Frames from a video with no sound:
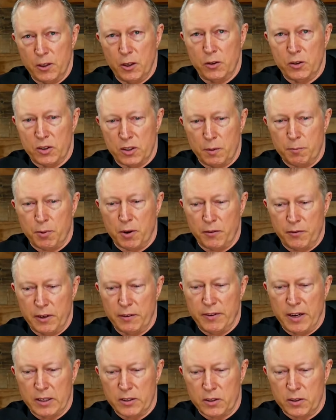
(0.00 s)
Uses
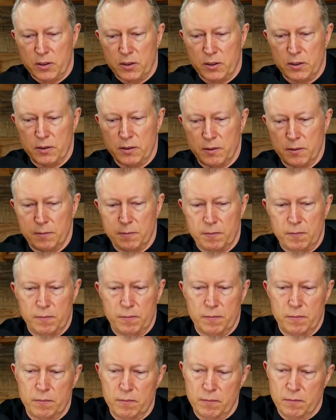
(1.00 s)
imperfect vessels.
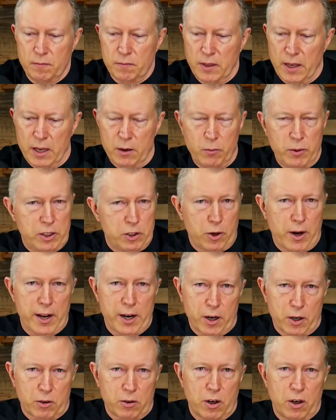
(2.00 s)
And we
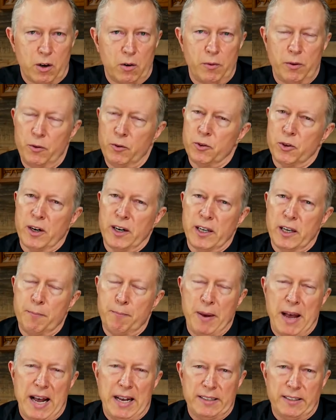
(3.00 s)
try to grow, and we try to
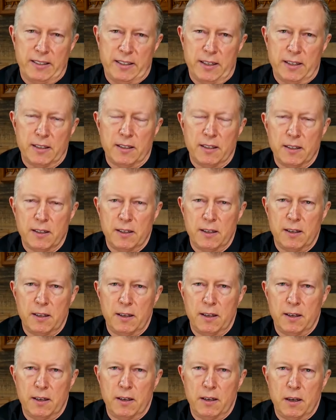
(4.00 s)
get past it.
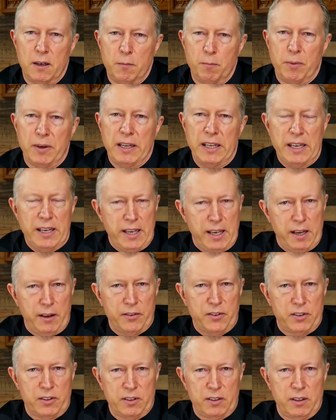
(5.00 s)
But he
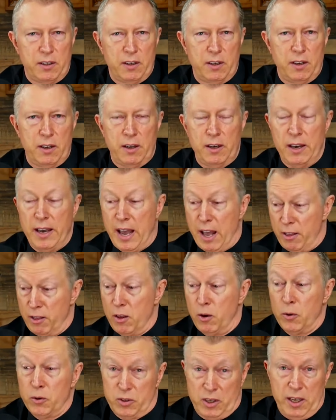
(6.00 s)
gifts,
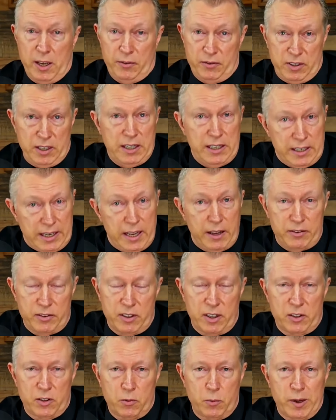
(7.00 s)
and those gifts that he
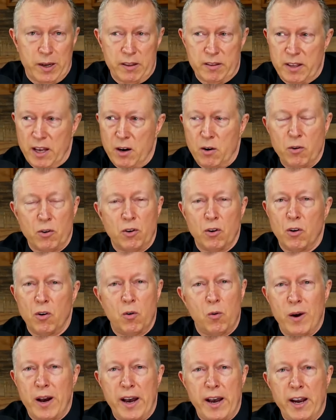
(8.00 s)
gifts us with, they don't go
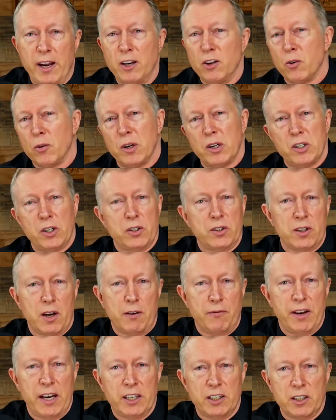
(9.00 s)
away, nor does your
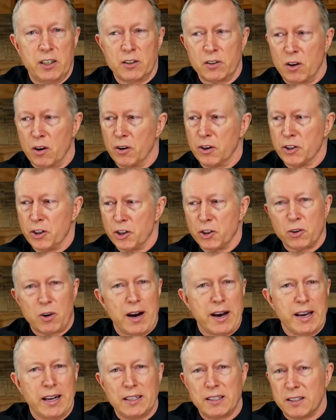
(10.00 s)
salvation, as long as you're
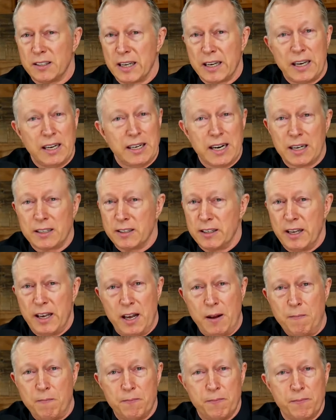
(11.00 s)
trying and sticking next to
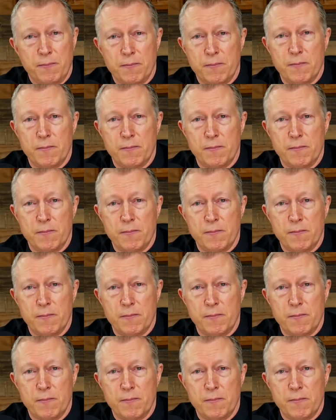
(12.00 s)
him.